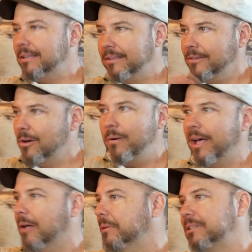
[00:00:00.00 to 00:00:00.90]
No
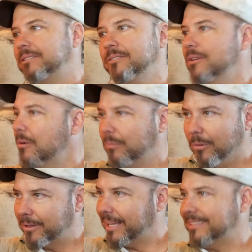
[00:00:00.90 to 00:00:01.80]
helmets, no
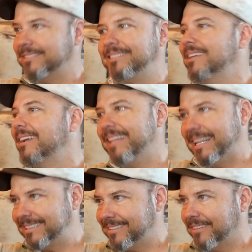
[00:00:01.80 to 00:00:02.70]
roll cages, none of
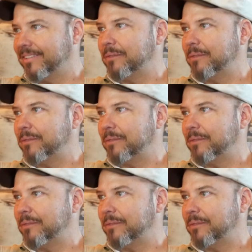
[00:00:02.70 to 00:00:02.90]
that stuff.